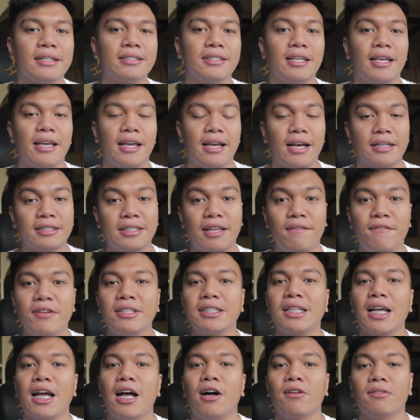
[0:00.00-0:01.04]
kasi a
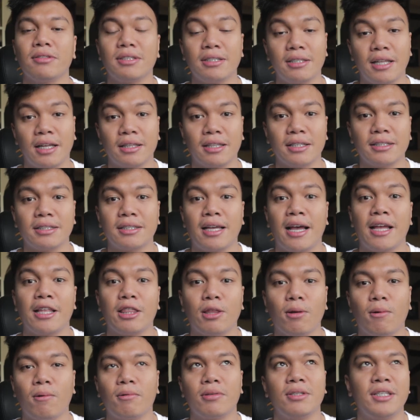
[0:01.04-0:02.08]
savings account is not
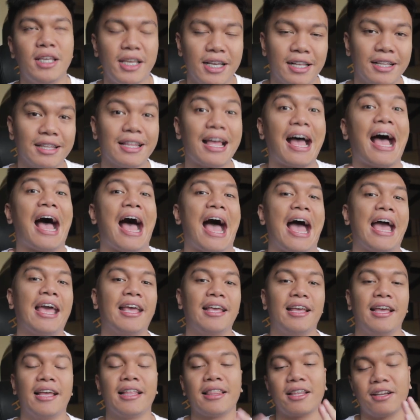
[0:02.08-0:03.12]
designed to yield
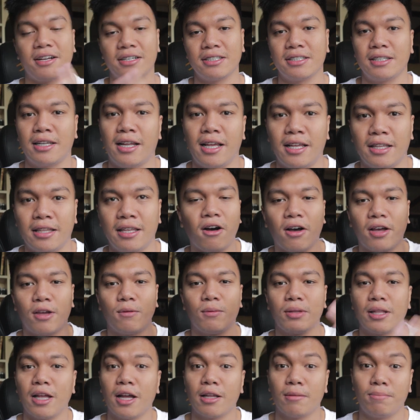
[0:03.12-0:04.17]
high interest rate.
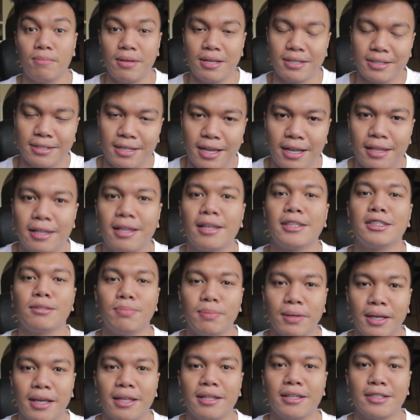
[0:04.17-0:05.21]
Okay, with that being said,
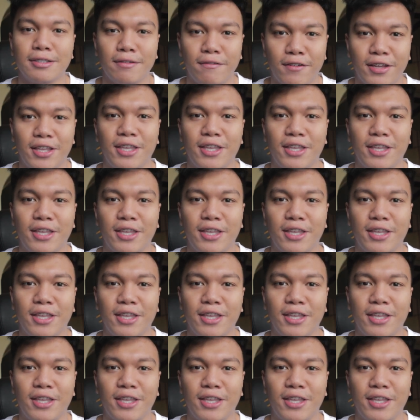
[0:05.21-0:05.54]
let's begin this